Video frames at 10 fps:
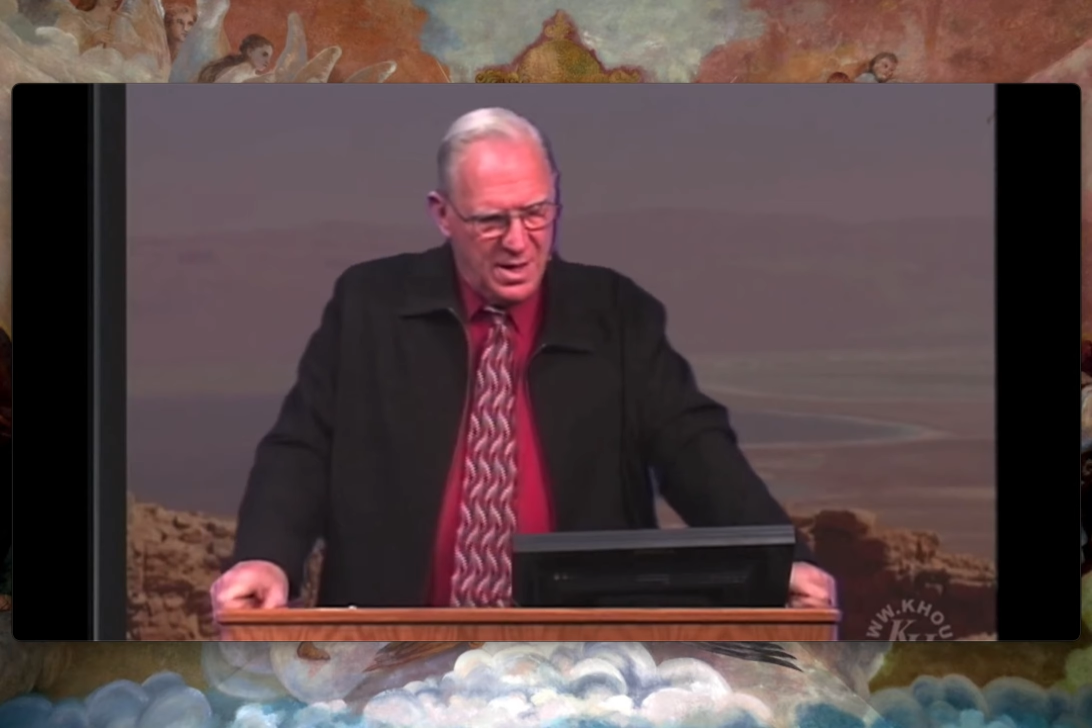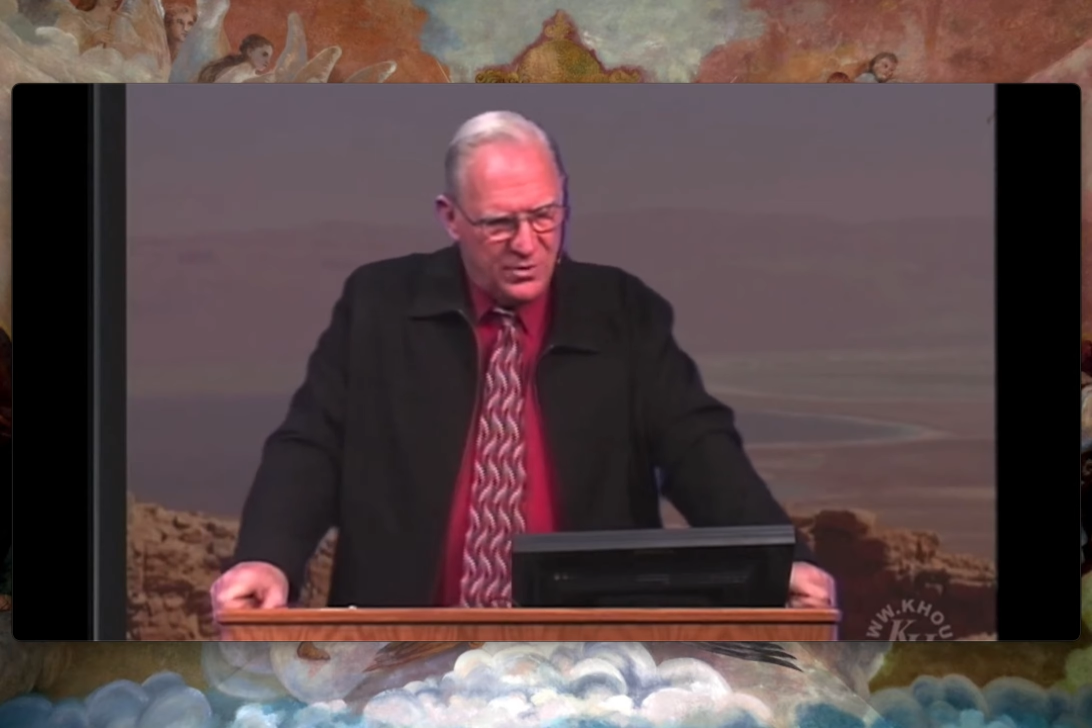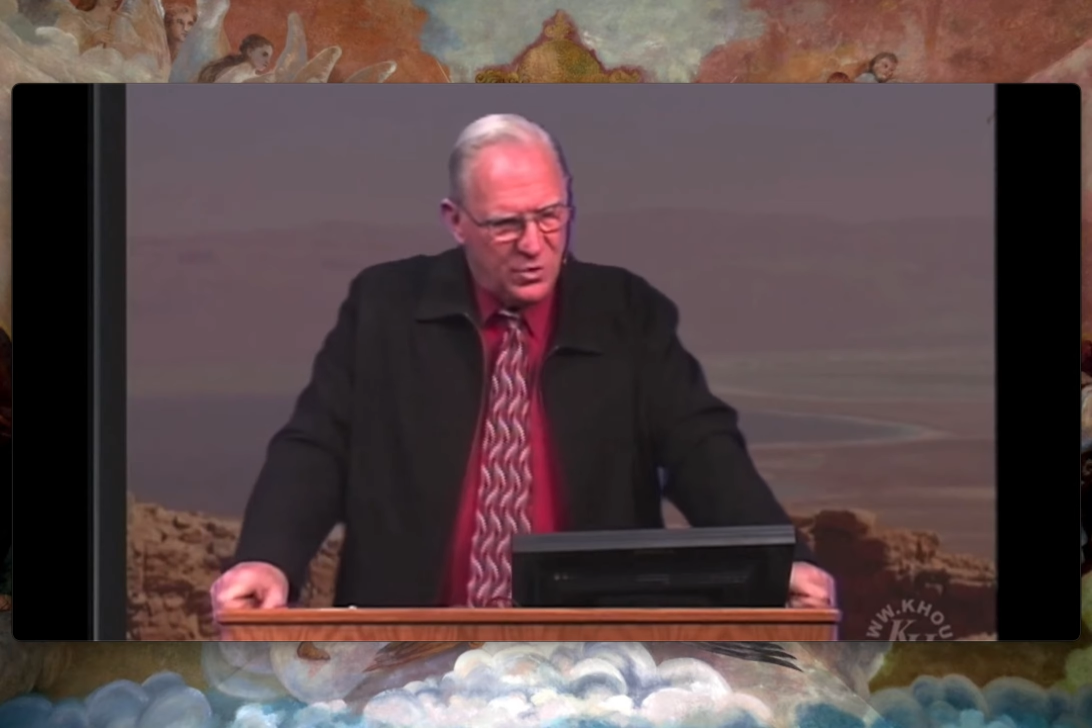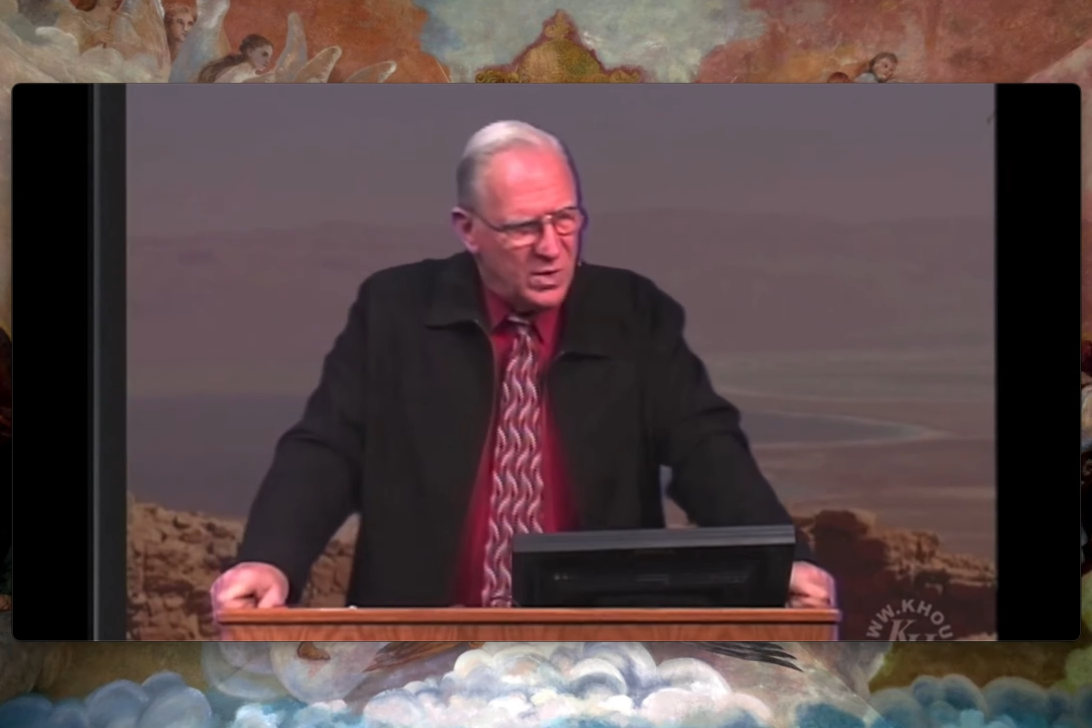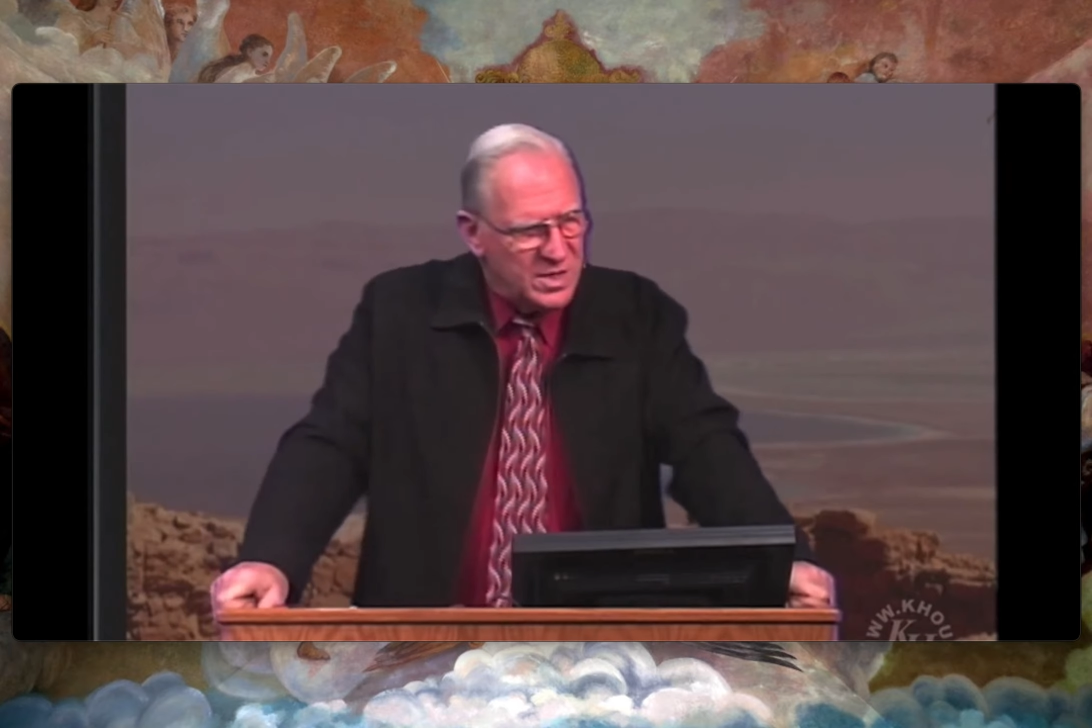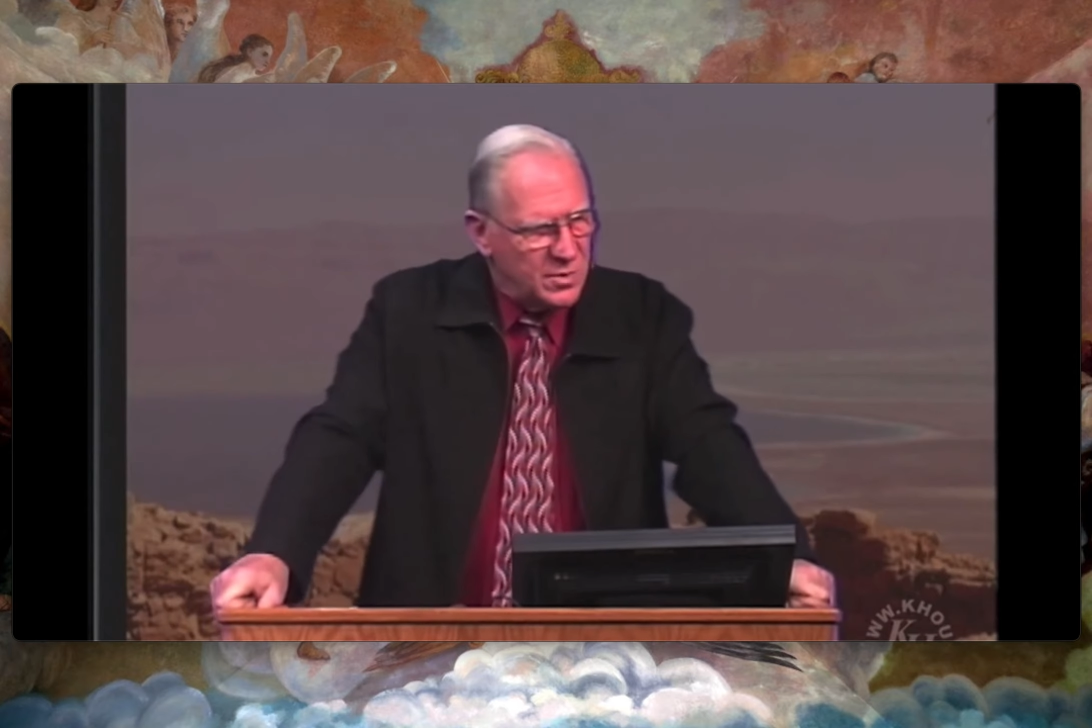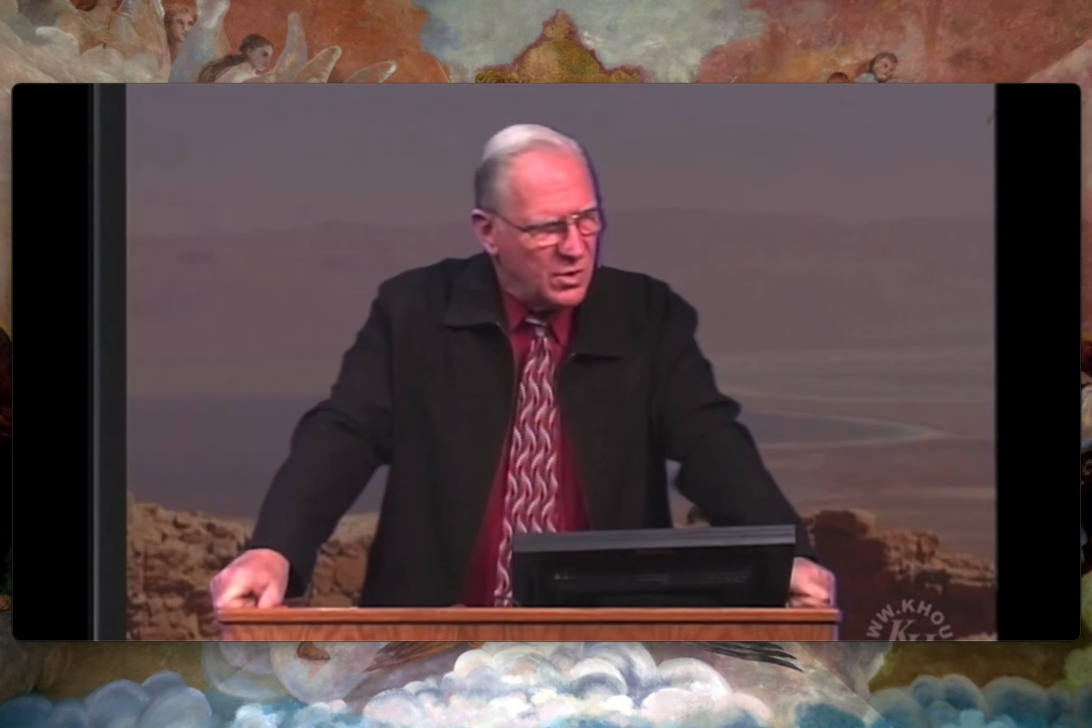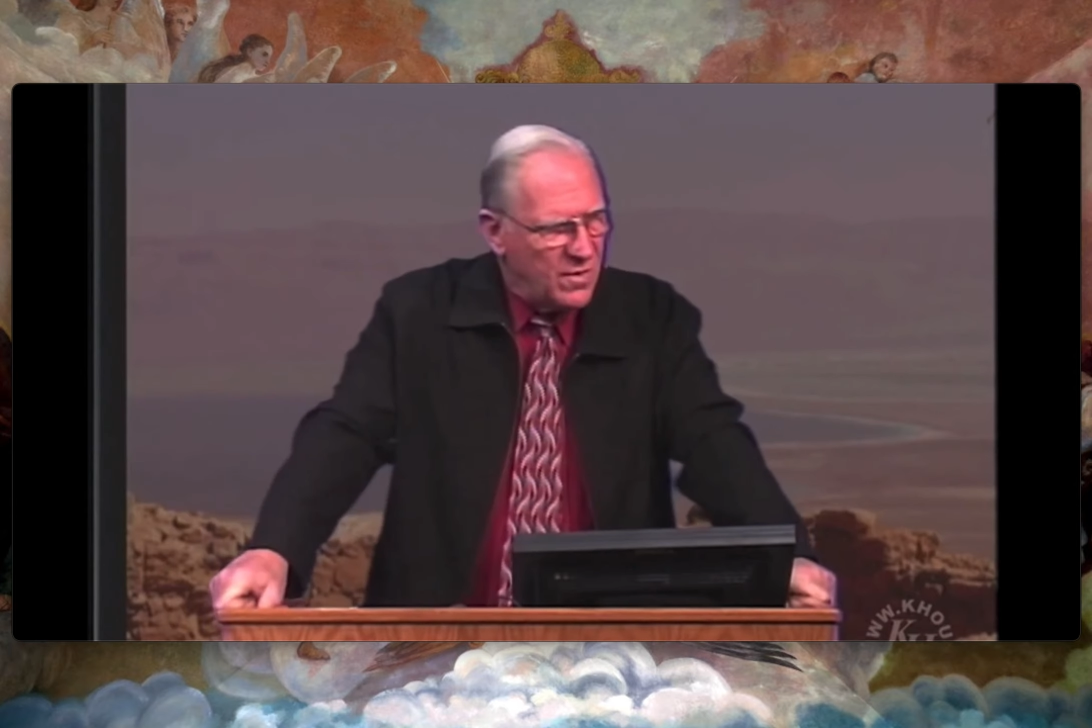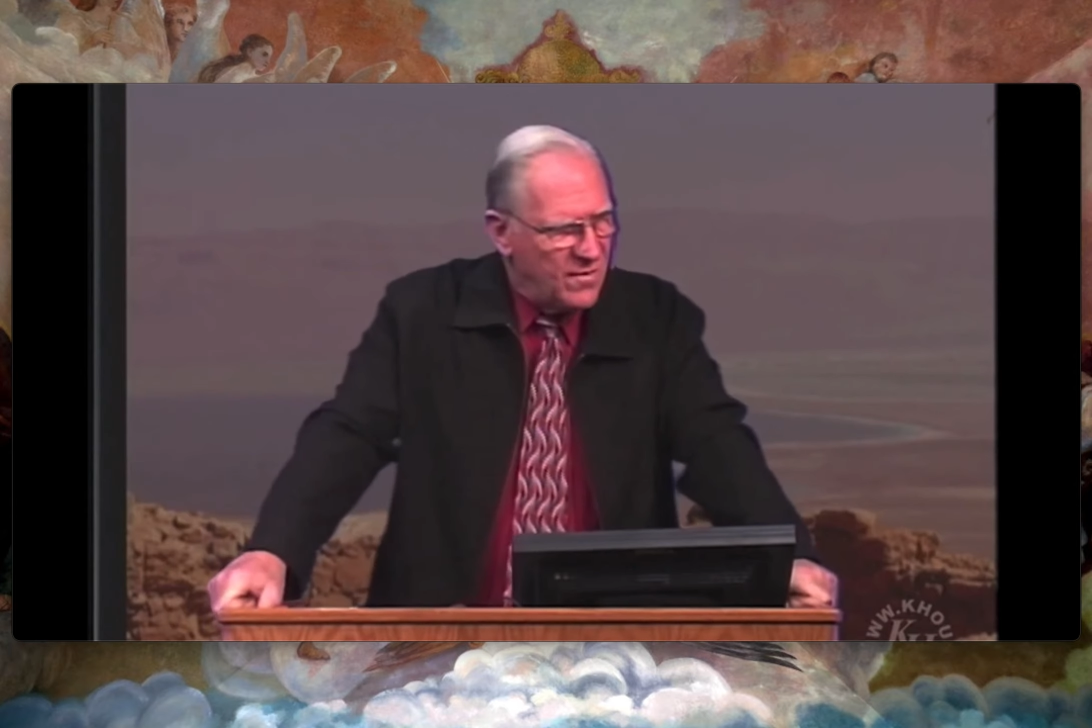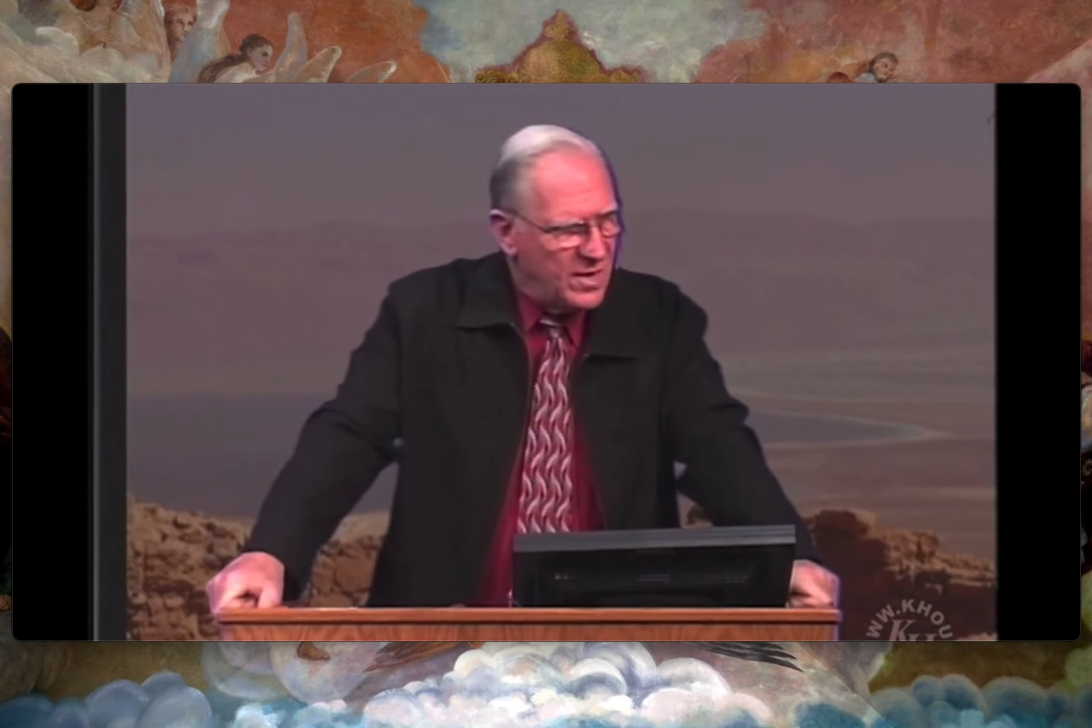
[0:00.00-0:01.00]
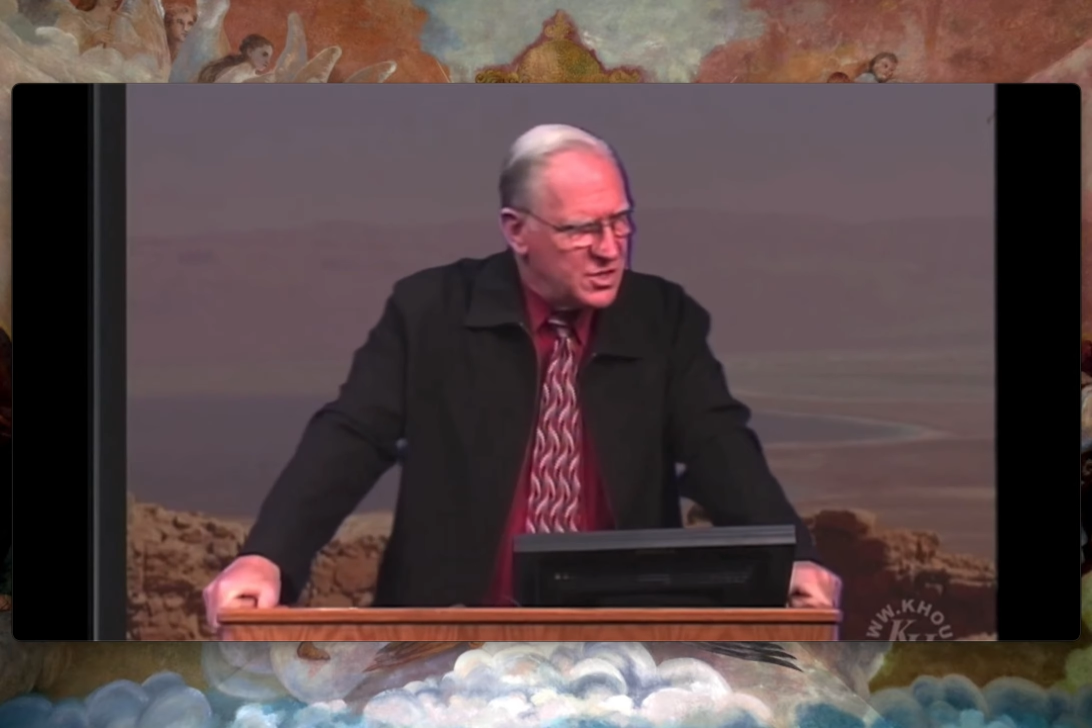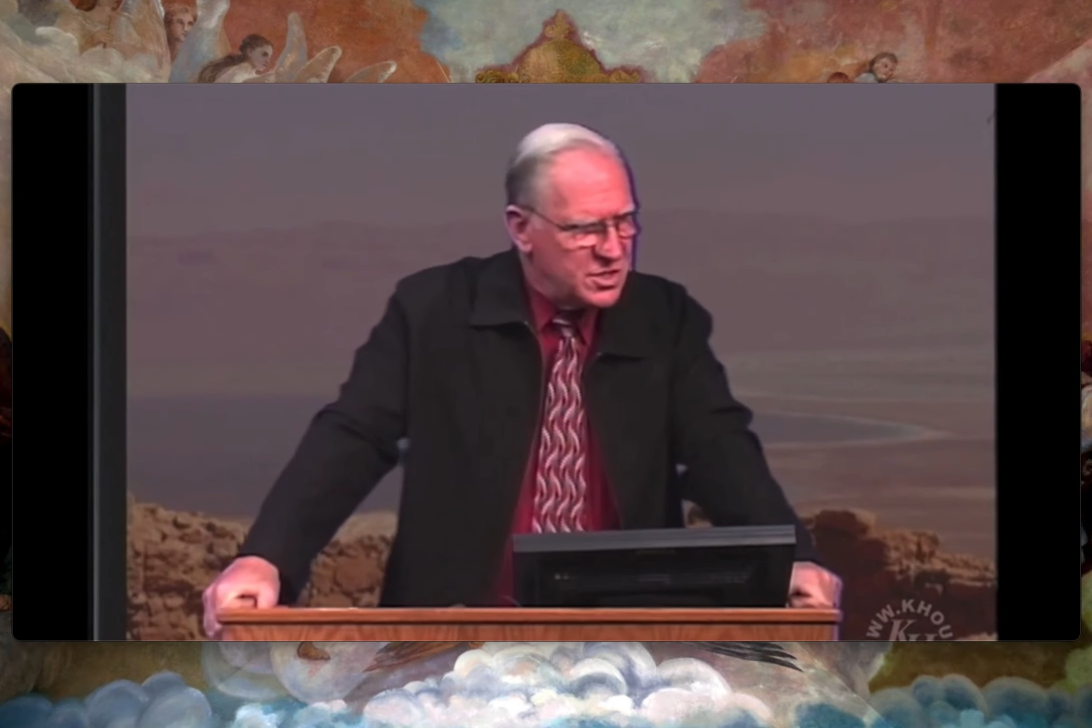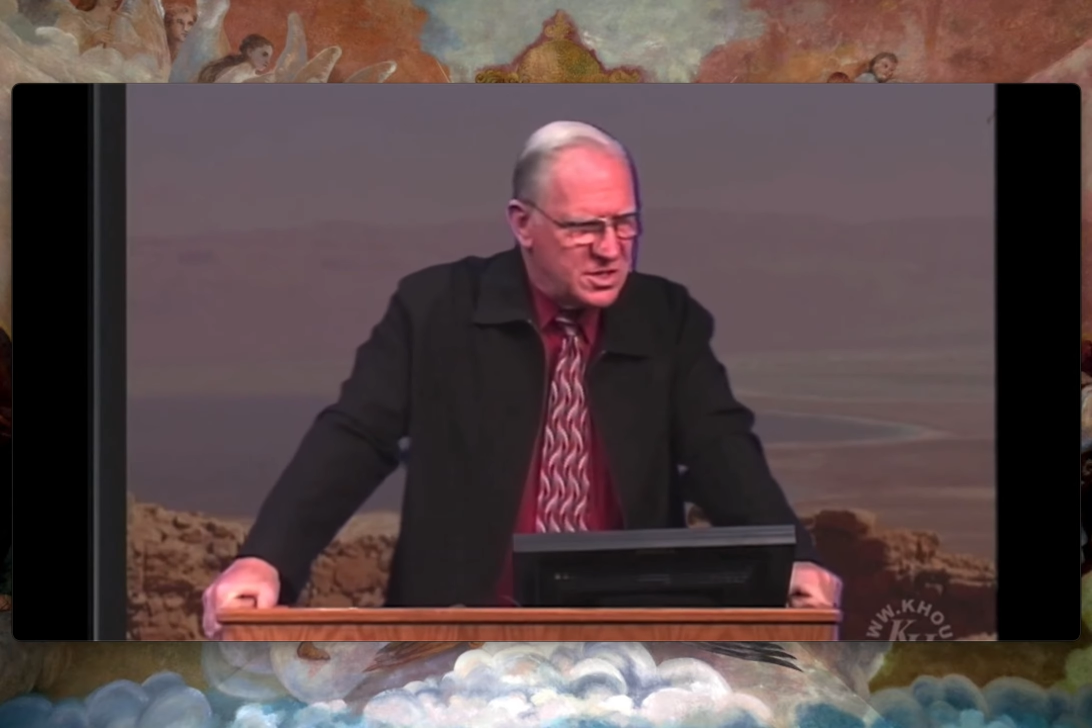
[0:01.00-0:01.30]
The reason the book of Revelation